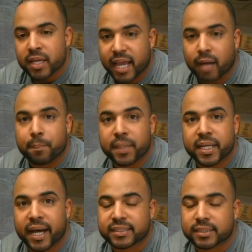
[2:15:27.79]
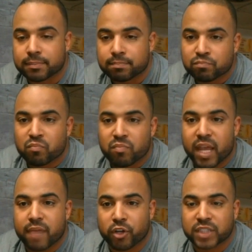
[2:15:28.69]
Yeah, because
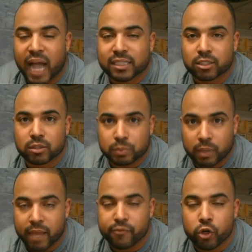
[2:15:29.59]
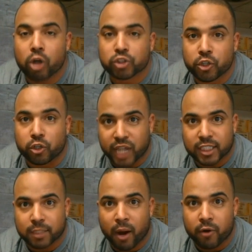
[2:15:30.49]
if you go to your
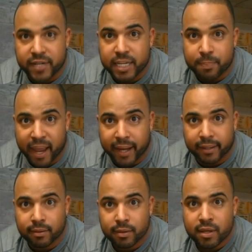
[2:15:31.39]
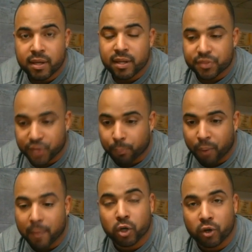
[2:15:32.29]
doctor about knee pain, they're
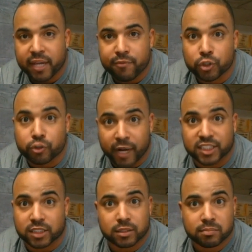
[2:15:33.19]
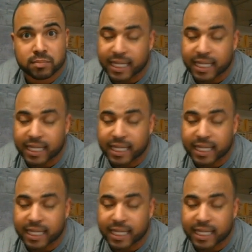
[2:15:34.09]
probably gonna give you stretches.